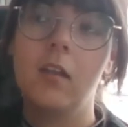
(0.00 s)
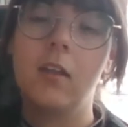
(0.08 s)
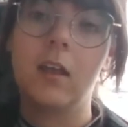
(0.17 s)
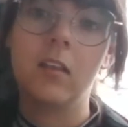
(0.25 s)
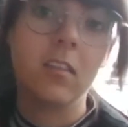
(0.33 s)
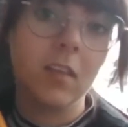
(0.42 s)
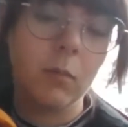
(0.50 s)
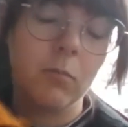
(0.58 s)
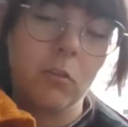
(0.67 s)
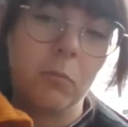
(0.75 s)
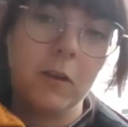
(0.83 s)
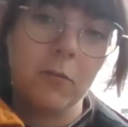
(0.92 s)
that it's time
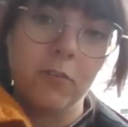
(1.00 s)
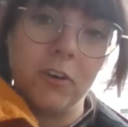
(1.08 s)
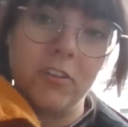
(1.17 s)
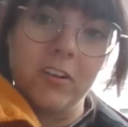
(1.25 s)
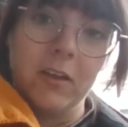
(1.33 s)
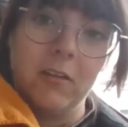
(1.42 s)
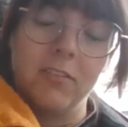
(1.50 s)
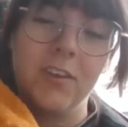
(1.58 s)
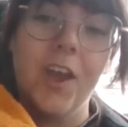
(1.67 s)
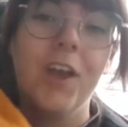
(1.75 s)
to split for the sleeves.